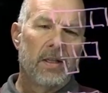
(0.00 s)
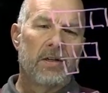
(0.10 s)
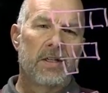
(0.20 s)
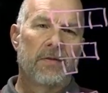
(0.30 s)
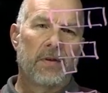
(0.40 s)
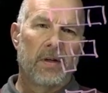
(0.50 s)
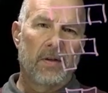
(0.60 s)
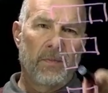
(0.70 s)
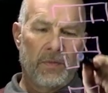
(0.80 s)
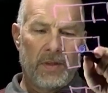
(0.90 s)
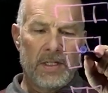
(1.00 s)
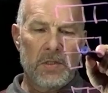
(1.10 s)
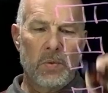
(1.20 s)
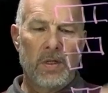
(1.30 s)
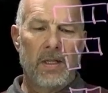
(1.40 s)
they're different. This
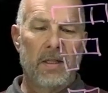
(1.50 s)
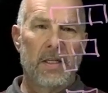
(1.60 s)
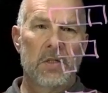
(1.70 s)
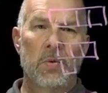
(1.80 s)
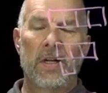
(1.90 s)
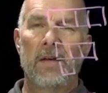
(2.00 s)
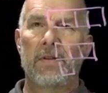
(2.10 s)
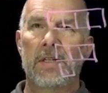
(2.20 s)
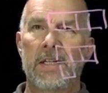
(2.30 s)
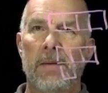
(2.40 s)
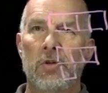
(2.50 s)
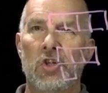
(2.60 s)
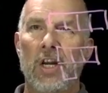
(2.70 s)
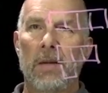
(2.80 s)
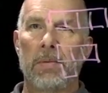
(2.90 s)
one and this one have the same
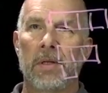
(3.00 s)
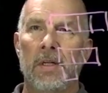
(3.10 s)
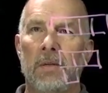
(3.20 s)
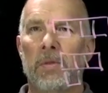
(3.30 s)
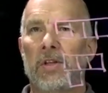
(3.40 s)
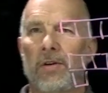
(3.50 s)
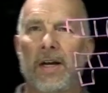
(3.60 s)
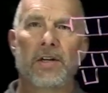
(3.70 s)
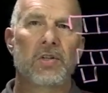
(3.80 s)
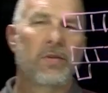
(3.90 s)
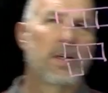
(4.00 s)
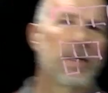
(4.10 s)
shape, but they're actually